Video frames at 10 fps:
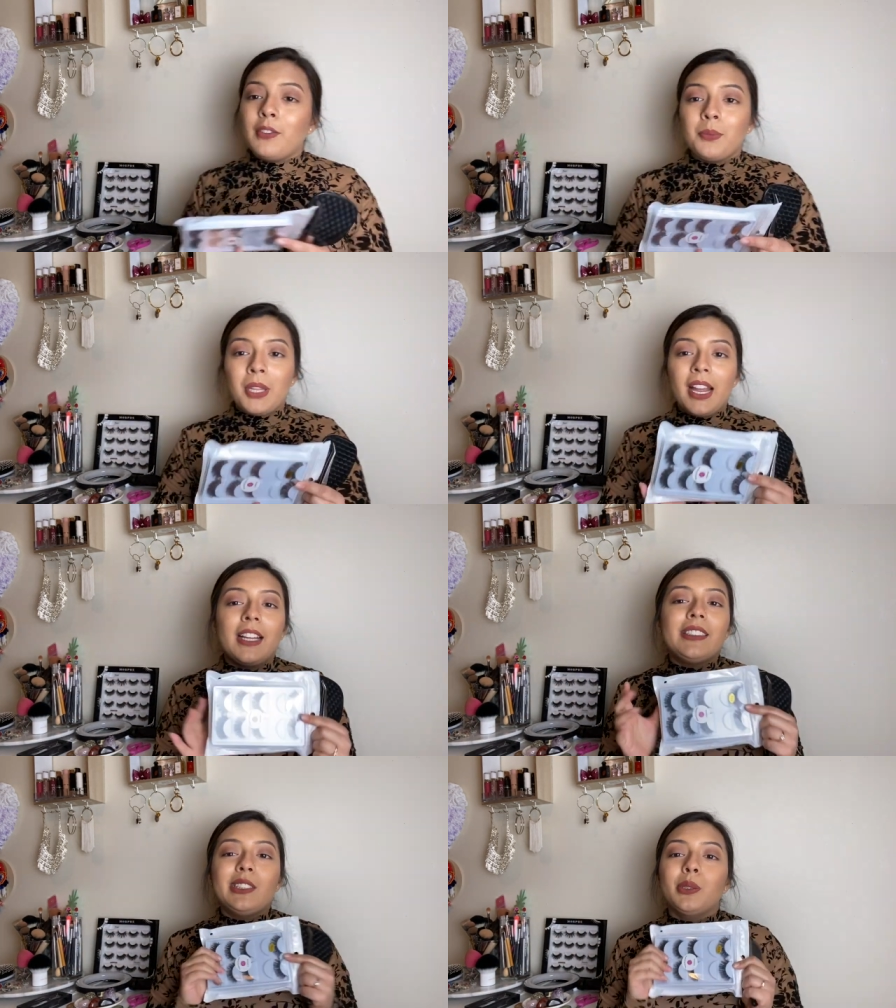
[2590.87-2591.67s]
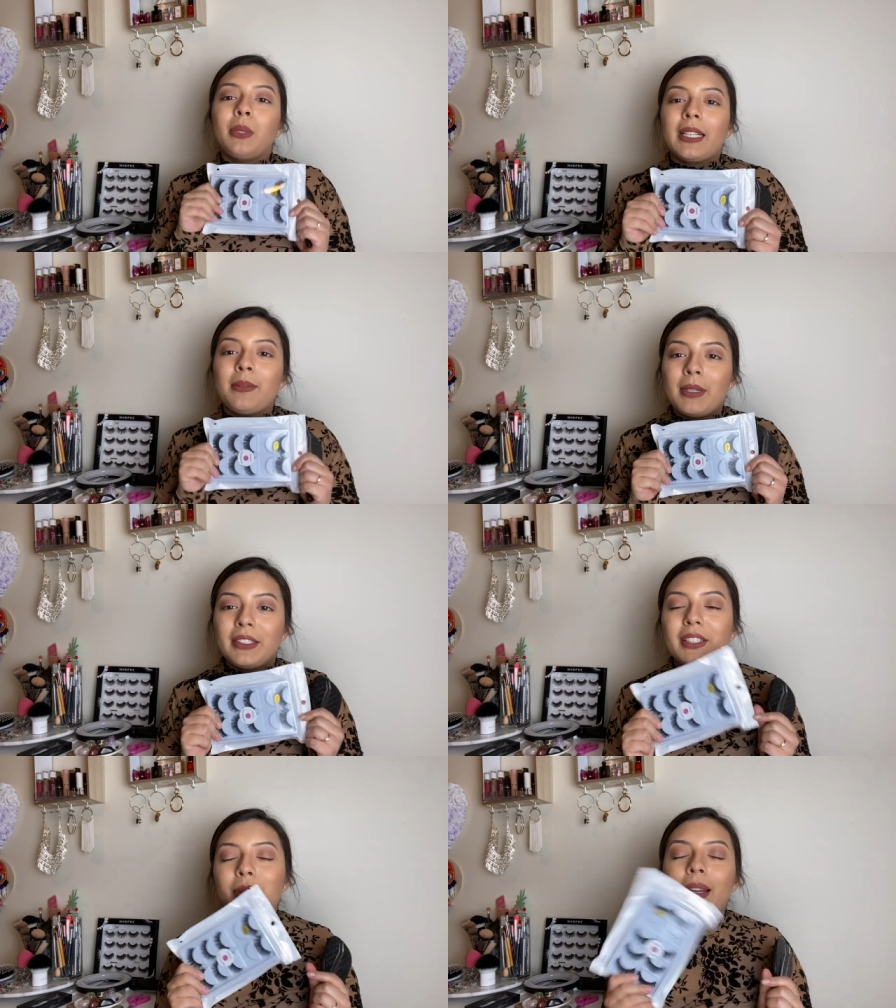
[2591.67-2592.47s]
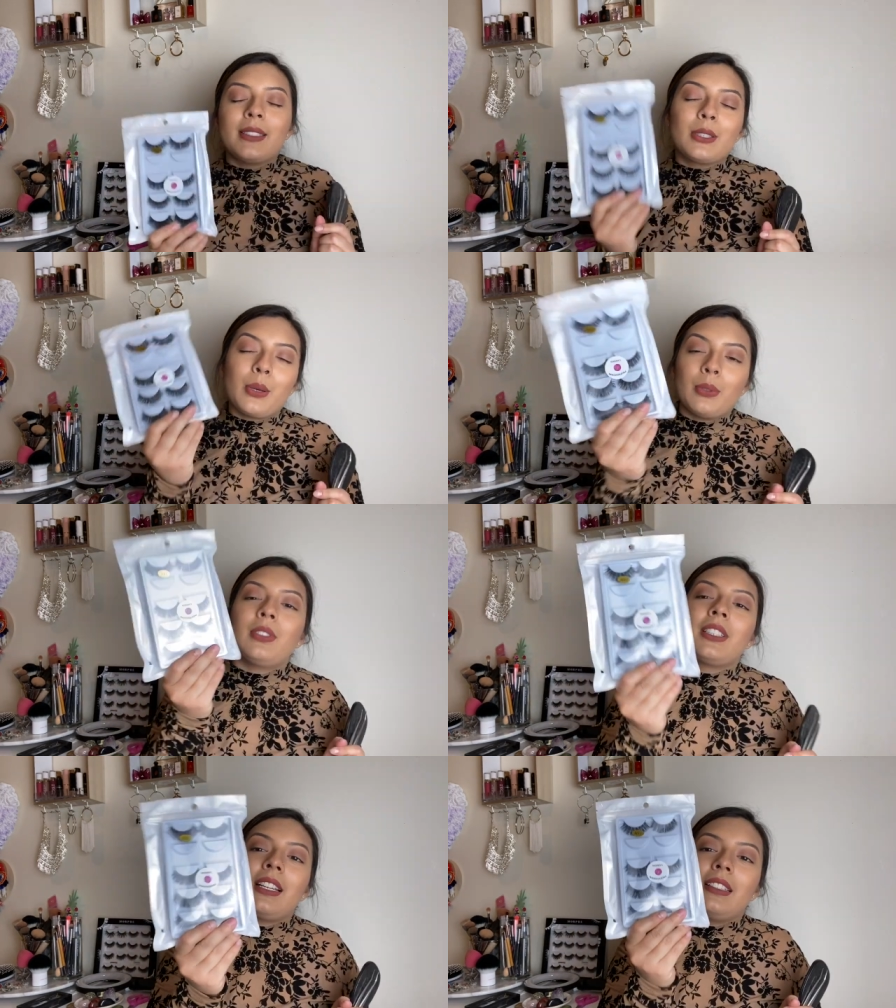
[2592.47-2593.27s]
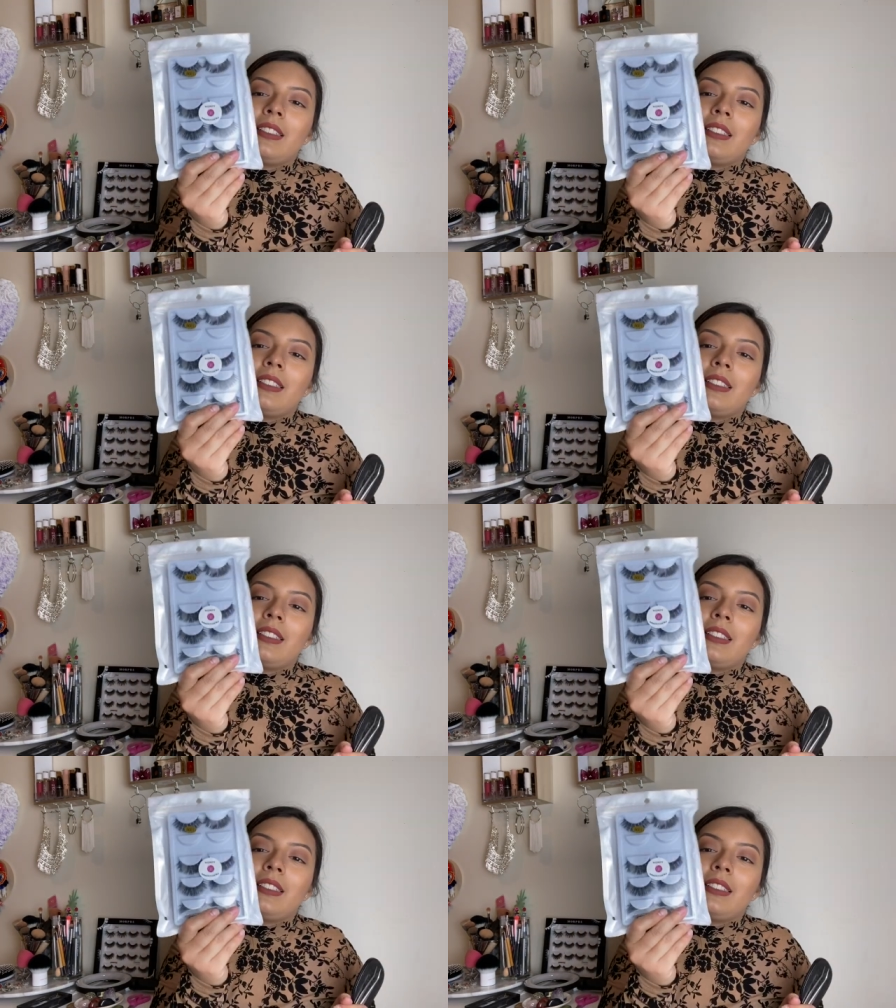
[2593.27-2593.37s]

from that, I do recommend that you guys go look at